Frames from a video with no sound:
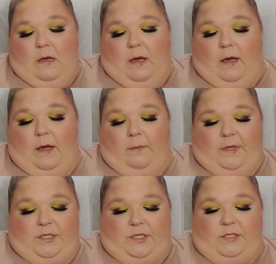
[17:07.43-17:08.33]

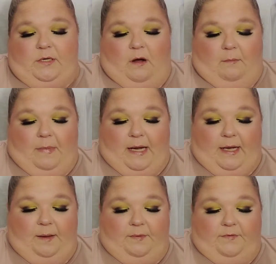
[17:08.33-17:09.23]
It's just not my
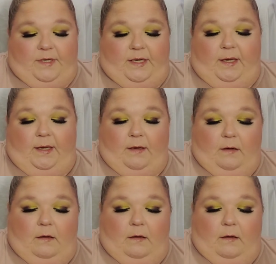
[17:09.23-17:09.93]
cup of tea.